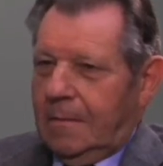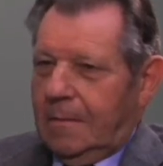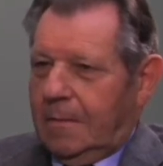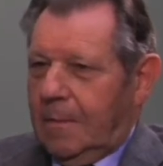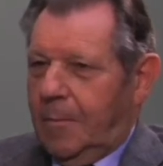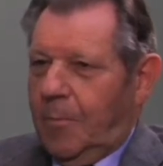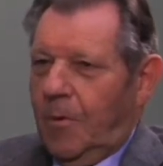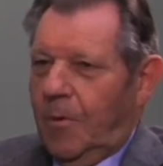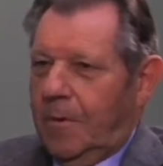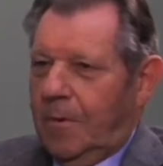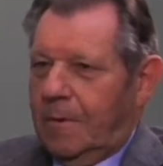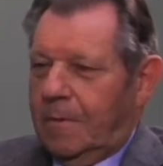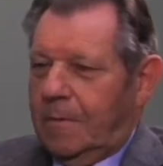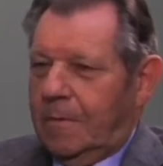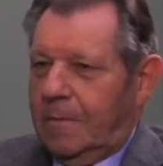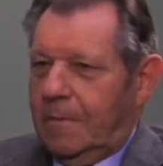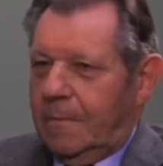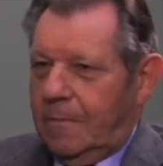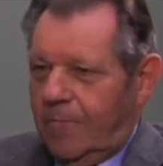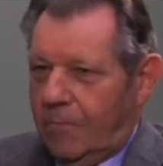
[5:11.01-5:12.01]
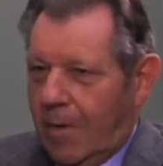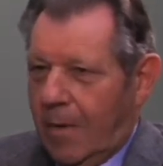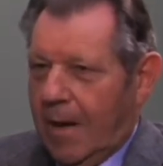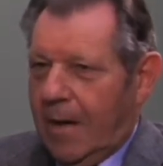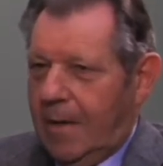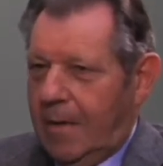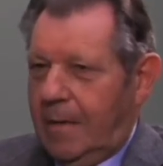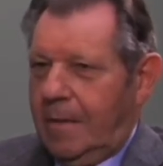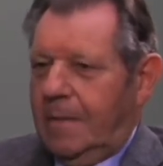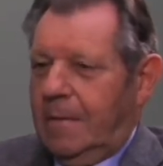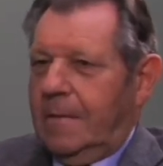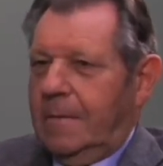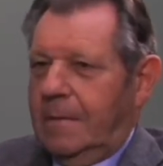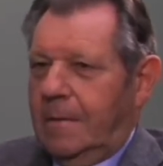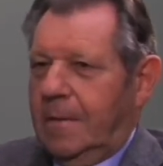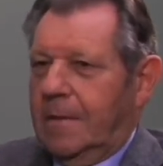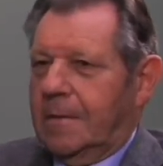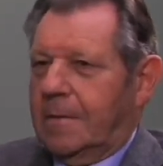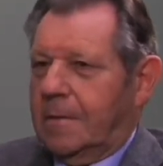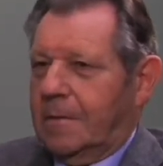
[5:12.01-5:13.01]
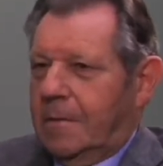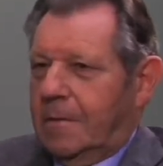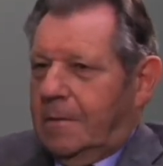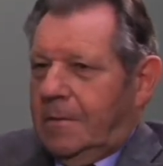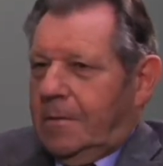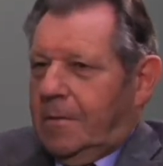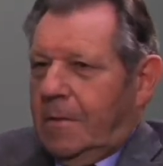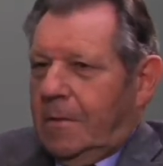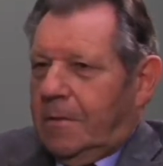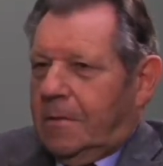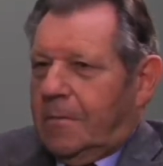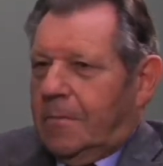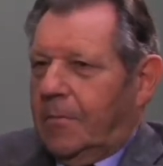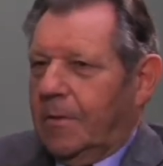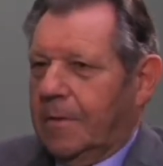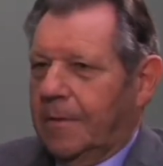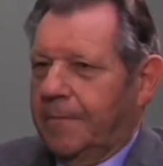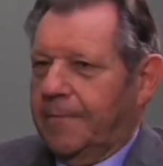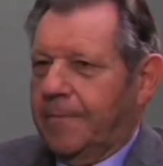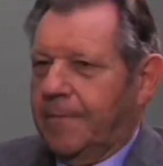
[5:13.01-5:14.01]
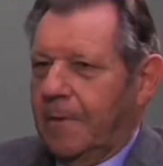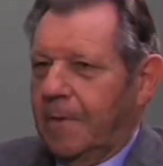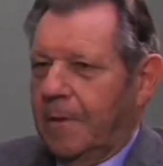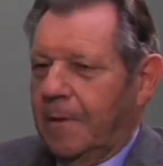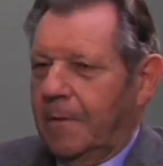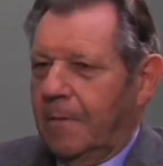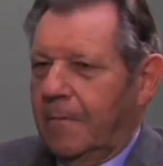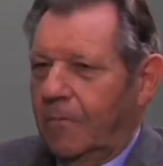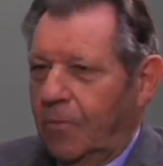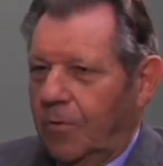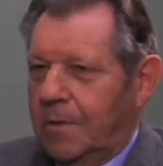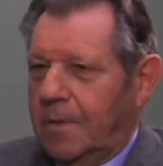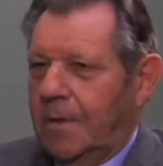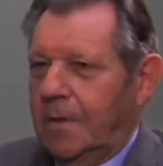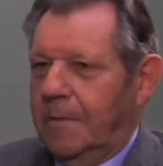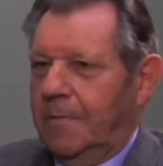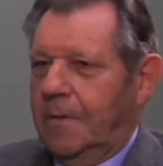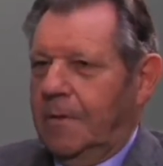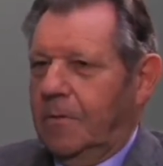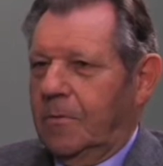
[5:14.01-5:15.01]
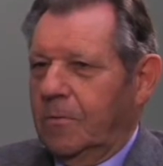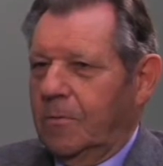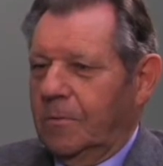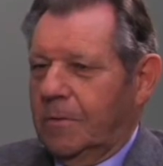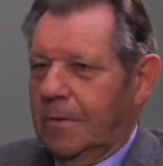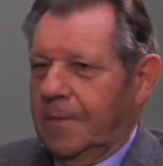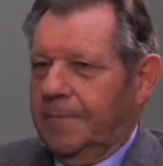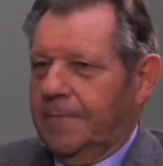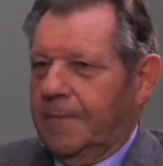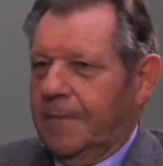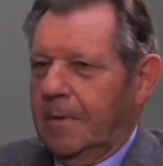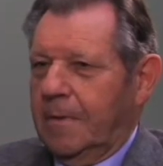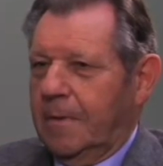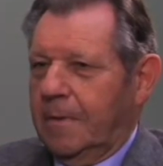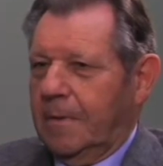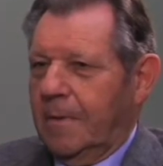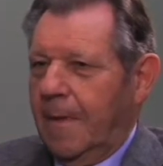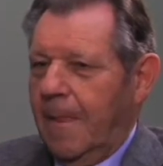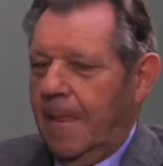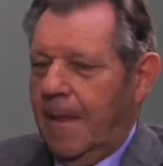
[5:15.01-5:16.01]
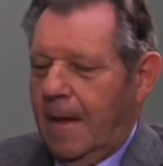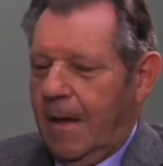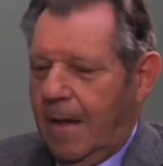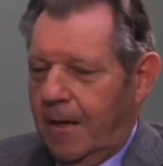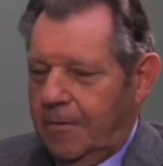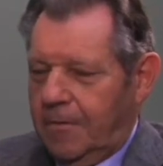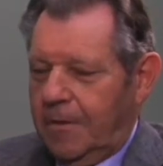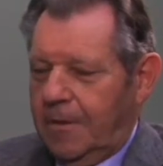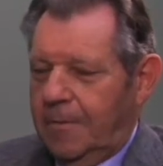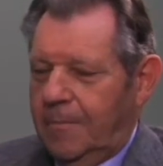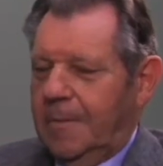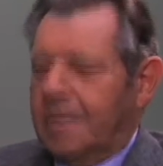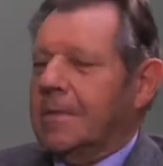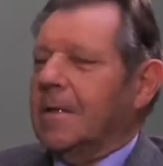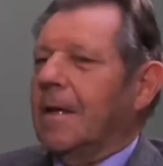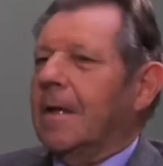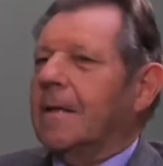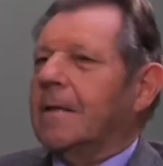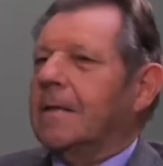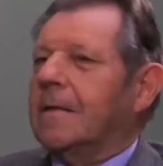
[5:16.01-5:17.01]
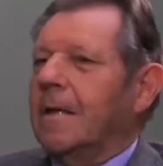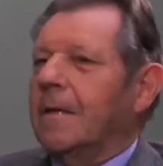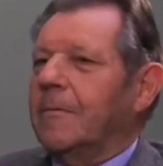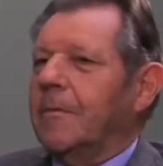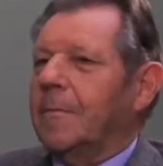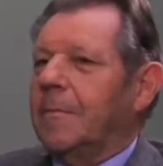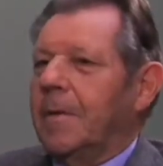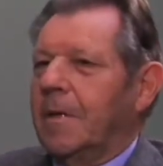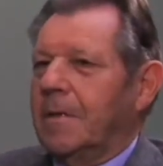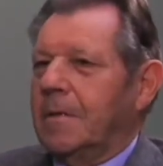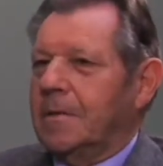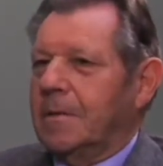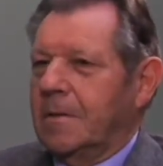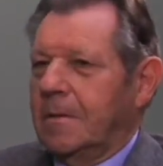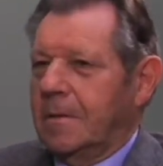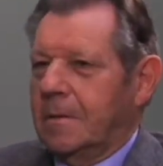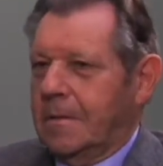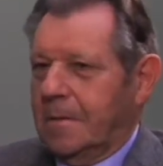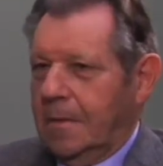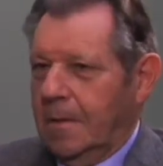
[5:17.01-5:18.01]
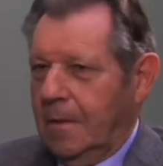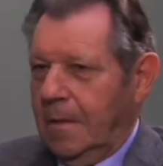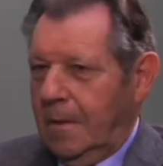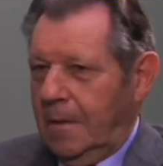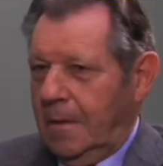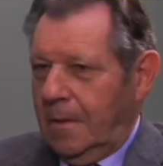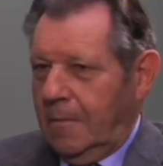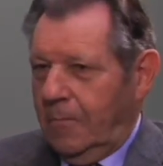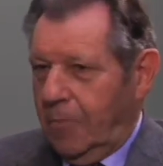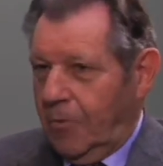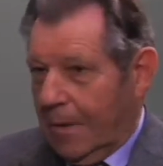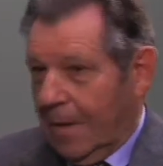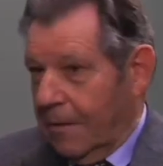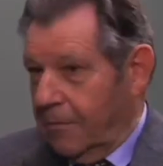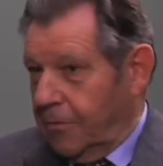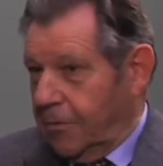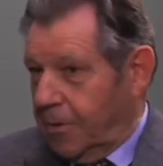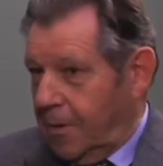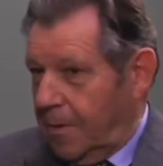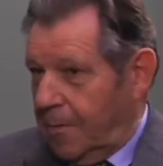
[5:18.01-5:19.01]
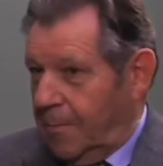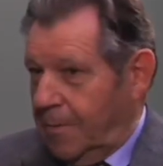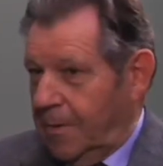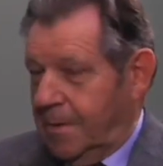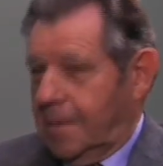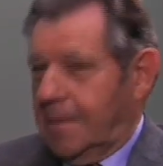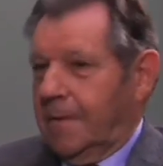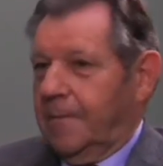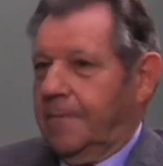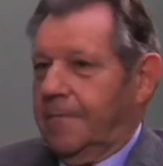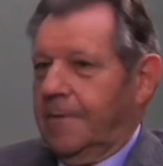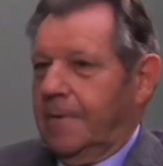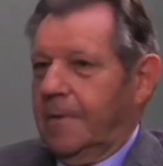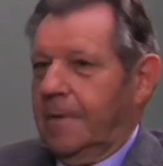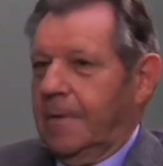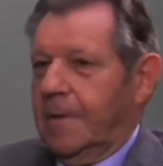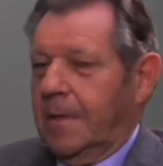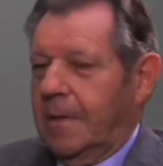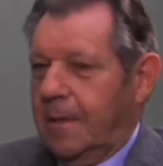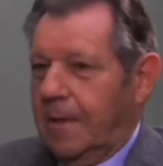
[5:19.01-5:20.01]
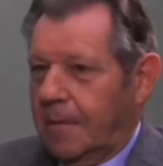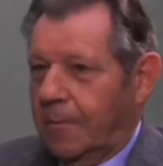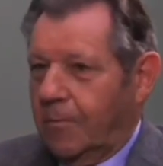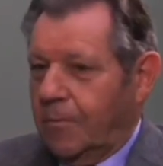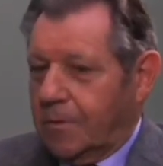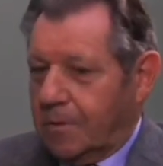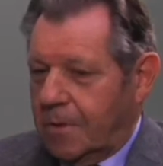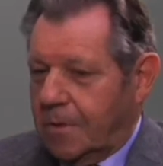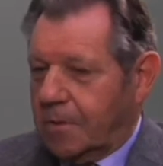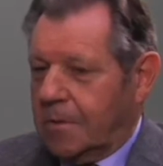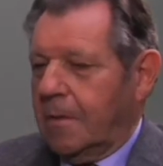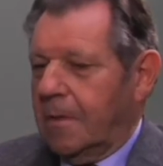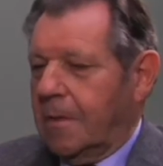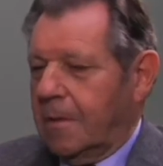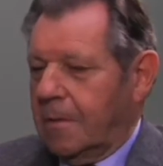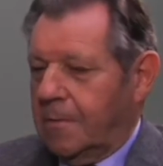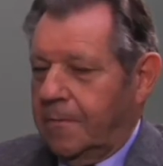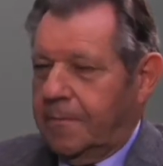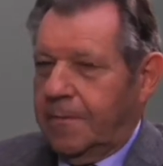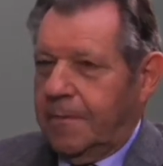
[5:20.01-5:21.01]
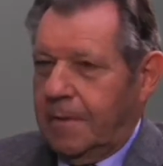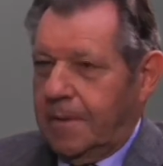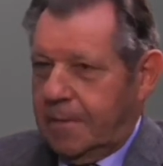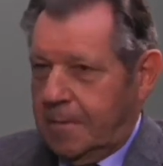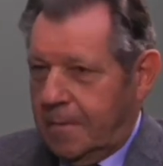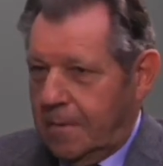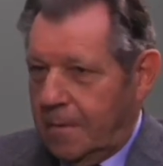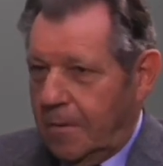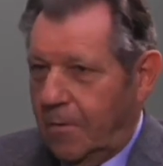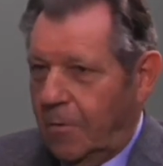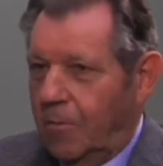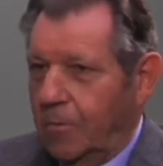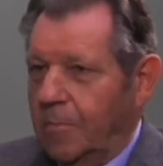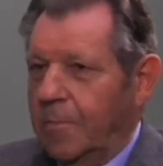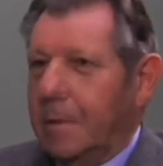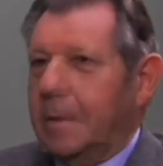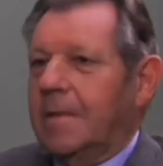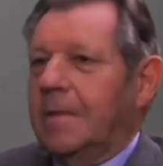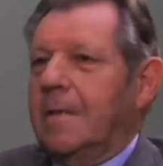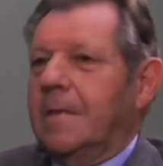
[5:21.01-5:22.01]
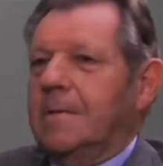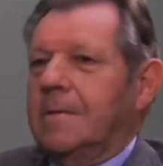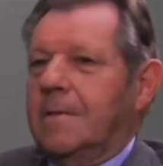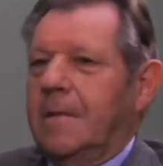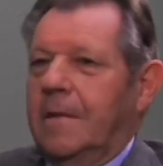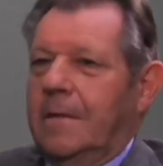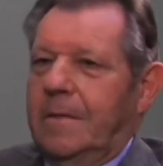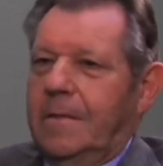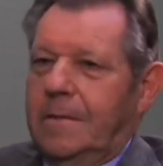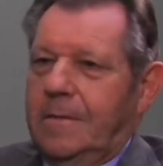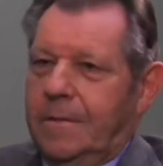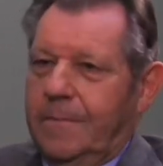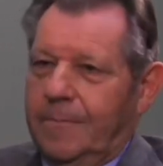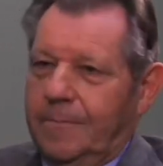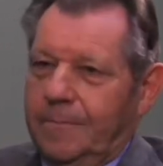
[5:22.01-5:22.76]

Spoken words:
the point why these results were differing, what did we do different, how did we select our patients, were our treatments different? And that was the start of this whole meeting series.